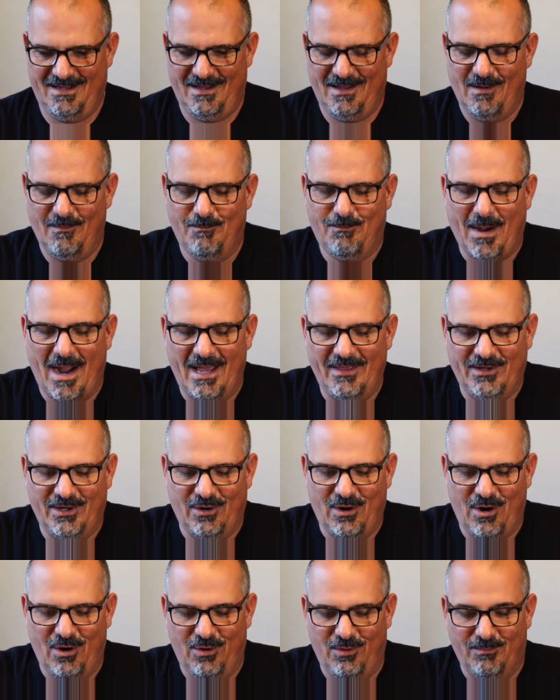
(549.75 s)
by
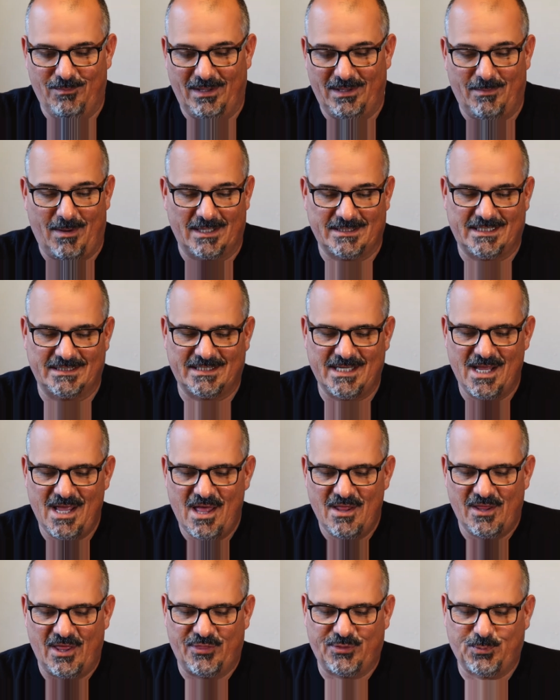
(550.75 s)
the box, says,
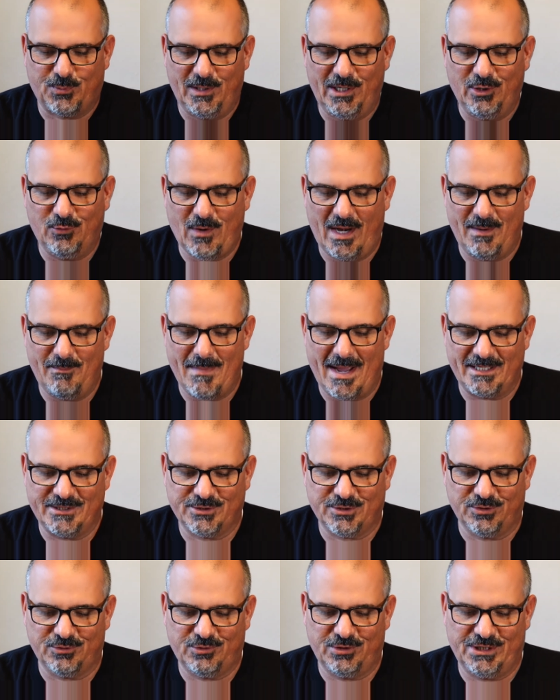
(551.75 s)
the 3 great
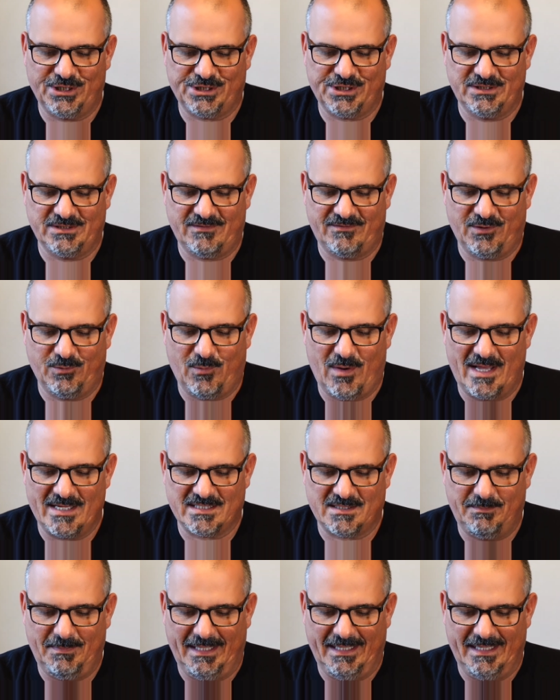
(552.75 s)
magical traditions of the
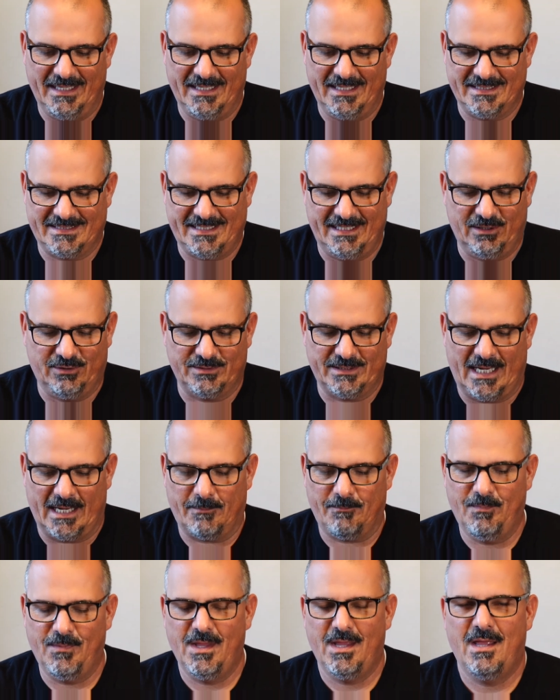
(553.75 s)
West meet in a single
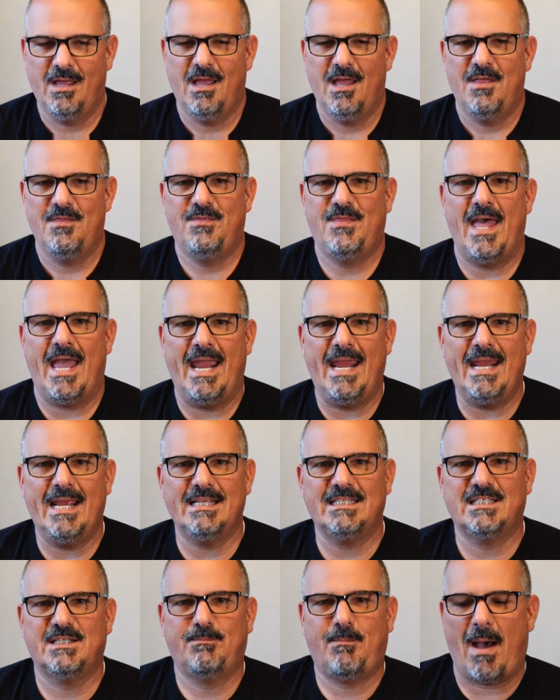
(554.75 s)
deck. They
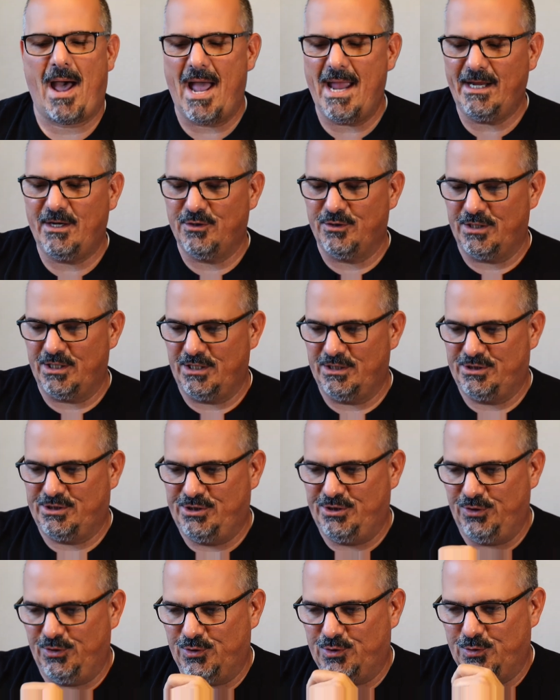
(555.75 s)
aspired
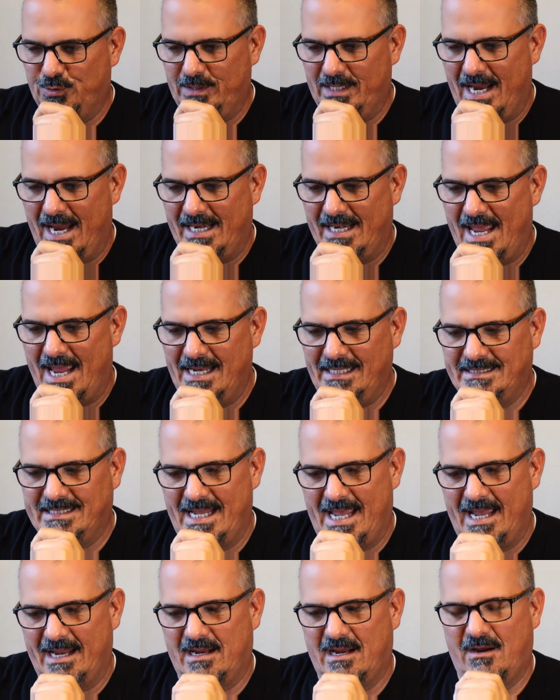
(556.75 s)
to create a
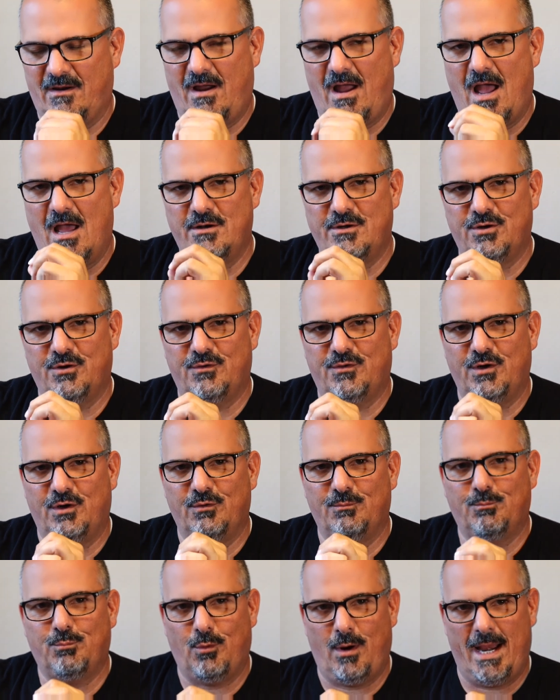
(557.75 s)
deck under
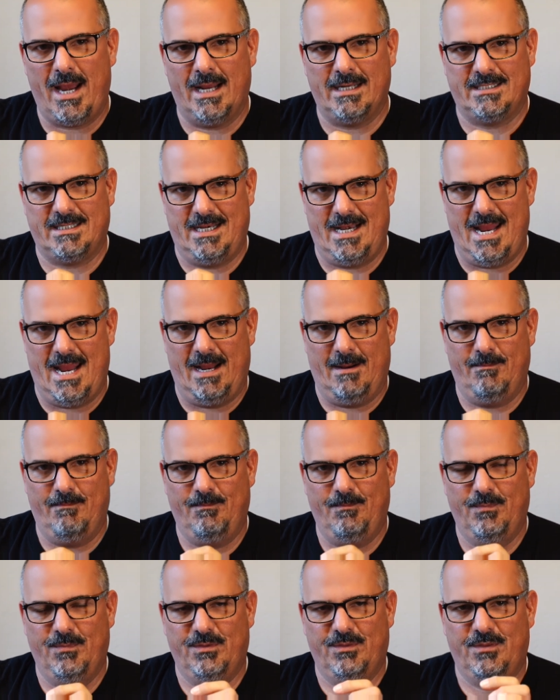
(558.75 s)
their brand name.
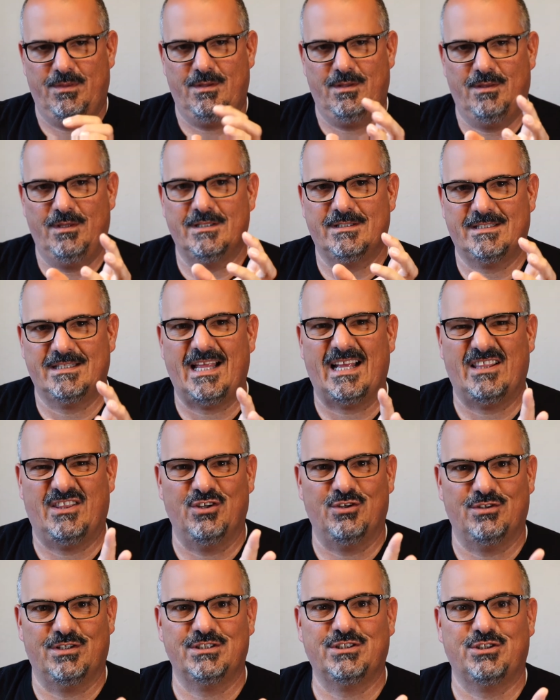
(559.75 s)
This
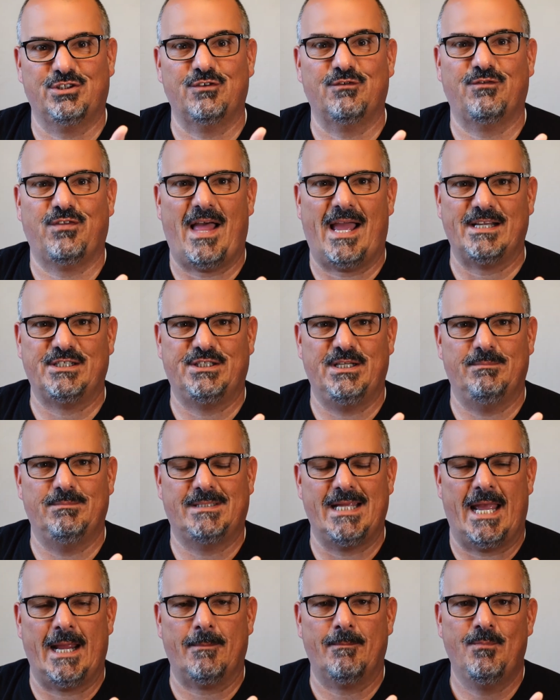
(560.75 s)
is their flagship
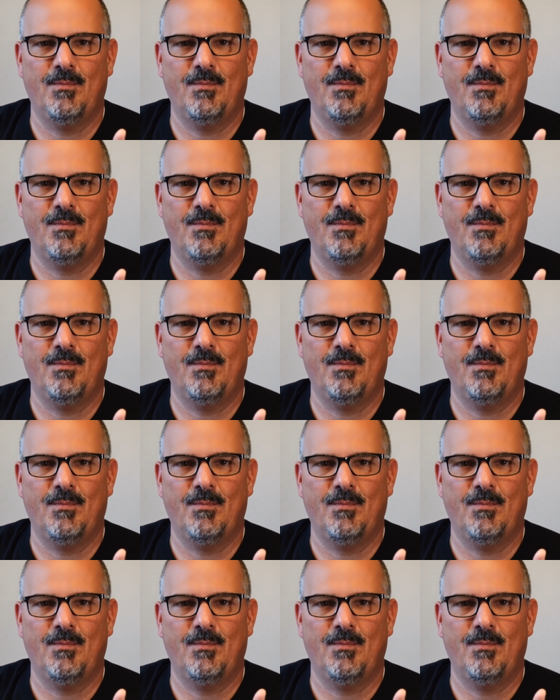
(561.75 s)
deck